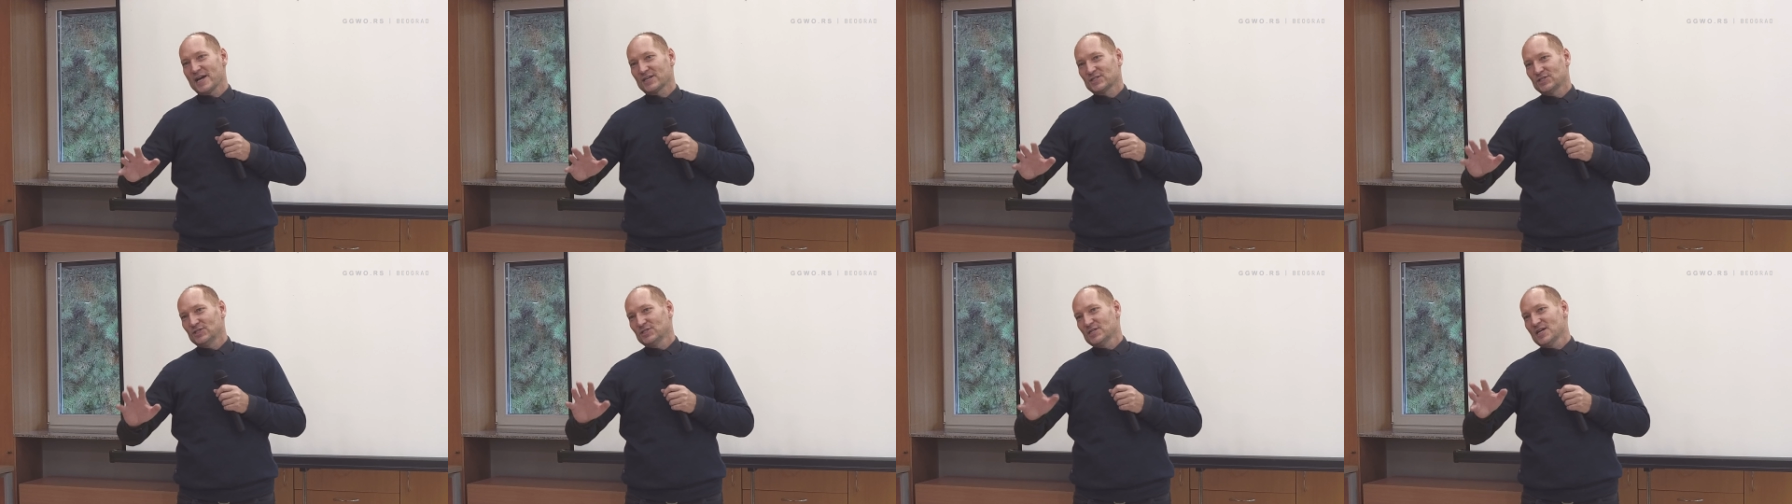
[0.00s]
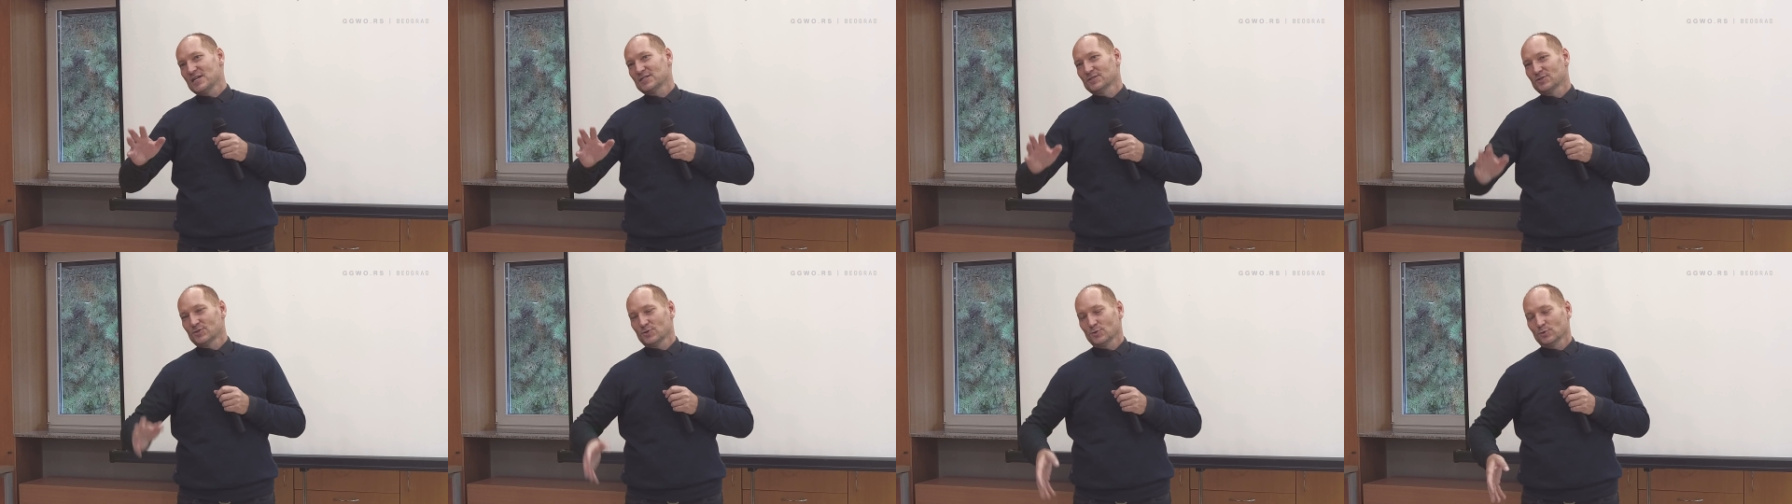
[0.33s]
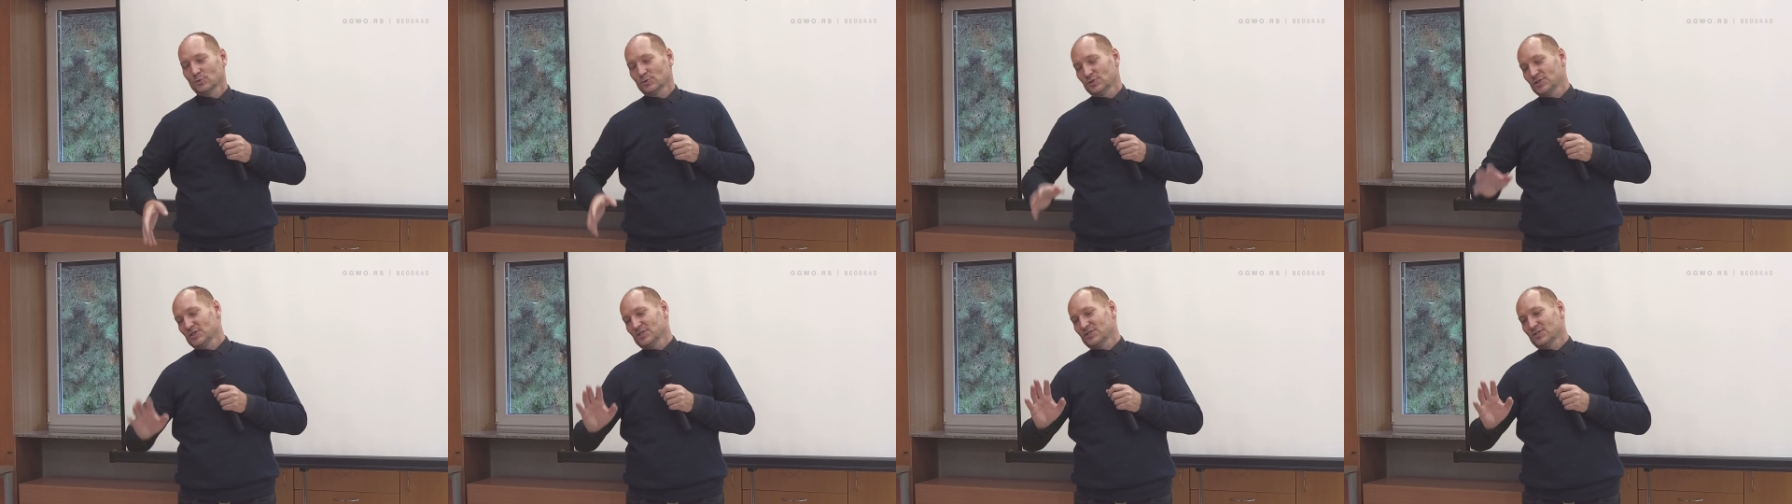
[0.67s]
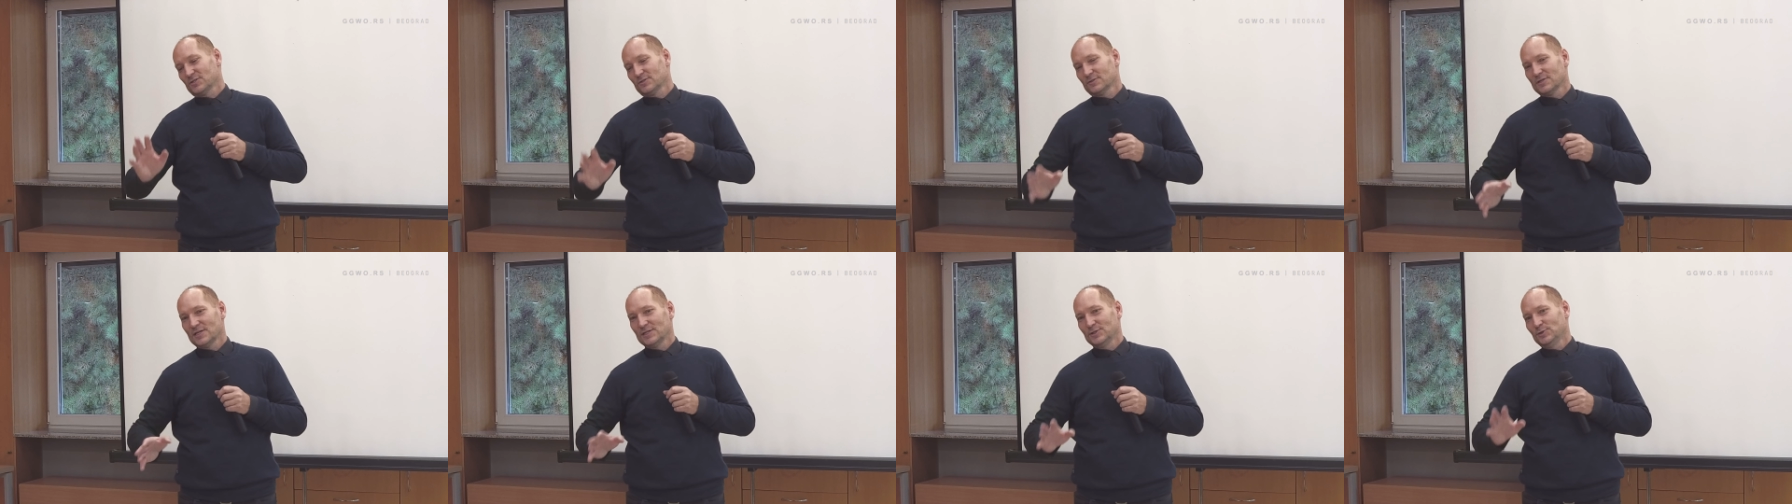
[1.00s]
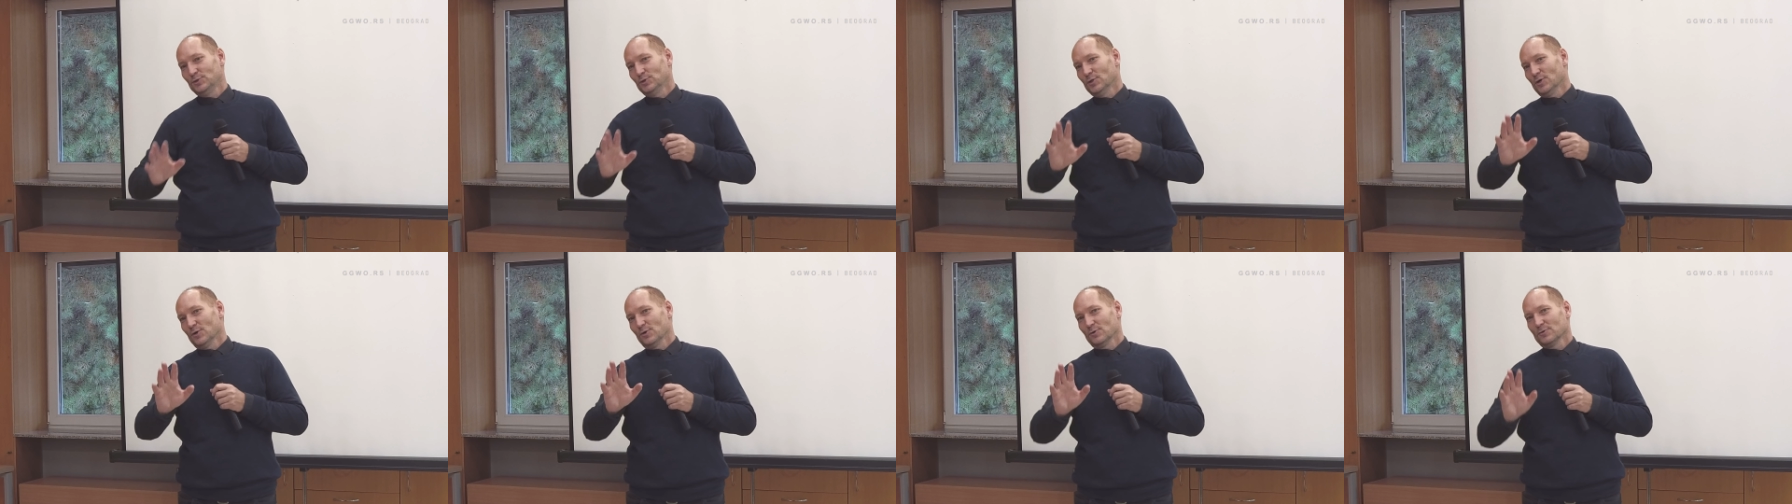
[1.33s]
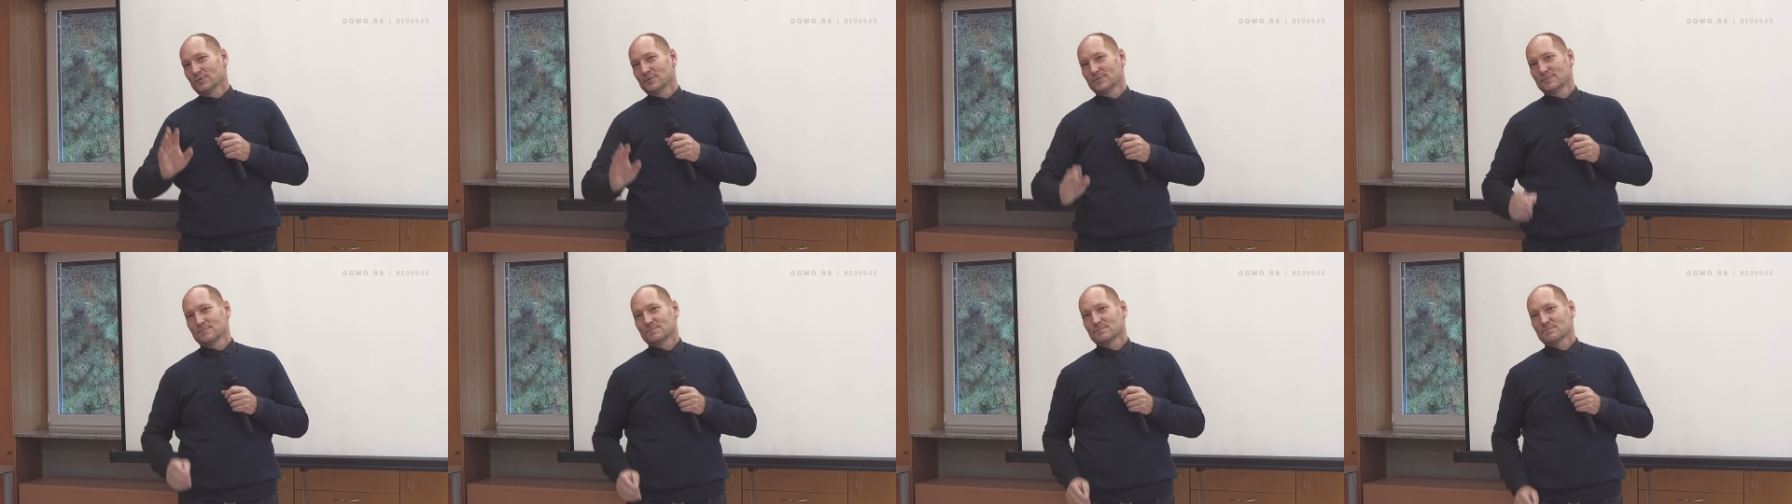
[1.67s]
accident, so just let you
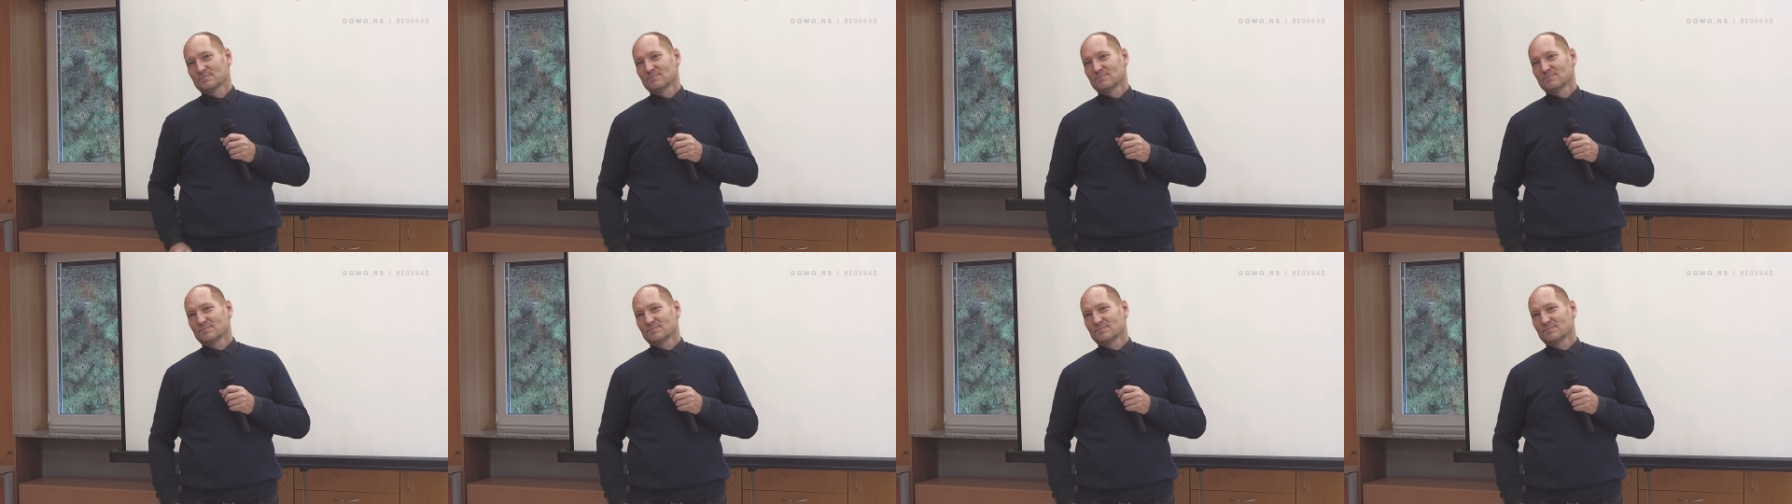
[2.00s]
know.